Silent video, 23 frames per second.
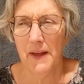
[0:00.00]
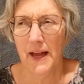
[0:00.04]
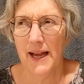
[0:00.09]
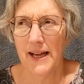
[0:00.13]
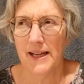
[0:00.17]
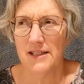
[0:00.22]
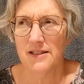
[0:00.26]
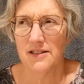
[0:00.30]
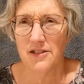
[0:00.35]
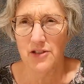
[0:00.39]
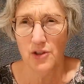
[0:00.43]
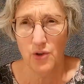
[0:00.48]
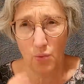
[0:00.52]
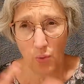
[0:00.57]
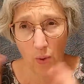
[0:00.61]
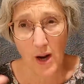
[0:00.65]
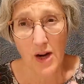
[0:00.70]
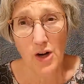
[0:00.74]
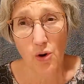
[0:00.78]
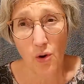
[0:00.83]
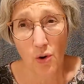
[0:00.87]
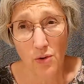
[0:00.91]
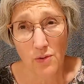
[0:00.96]
and
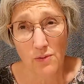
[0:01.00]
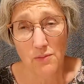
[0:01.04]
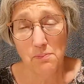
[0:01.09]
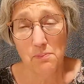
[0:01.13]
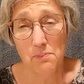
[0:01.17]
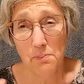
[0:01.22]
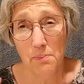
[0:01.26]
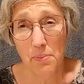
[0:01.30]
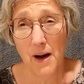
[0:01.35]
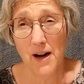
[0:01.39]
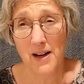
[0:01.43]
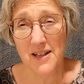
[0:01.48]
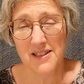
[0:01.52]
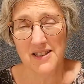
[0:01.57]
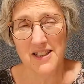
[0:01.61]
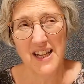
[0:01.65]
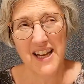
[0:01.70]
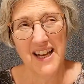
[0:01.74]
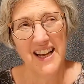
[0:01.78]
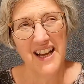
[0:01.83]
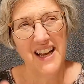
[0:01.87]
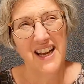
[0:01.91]
quite long, but